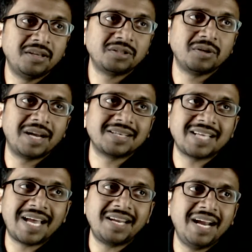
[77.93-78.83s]
so you get
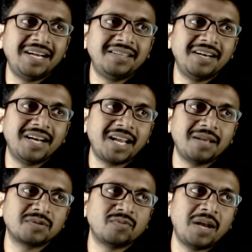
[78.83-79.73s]
sine 8 theta
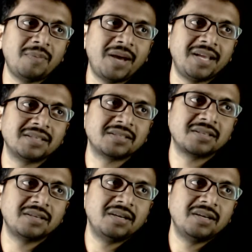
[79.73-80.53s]
times 1 minus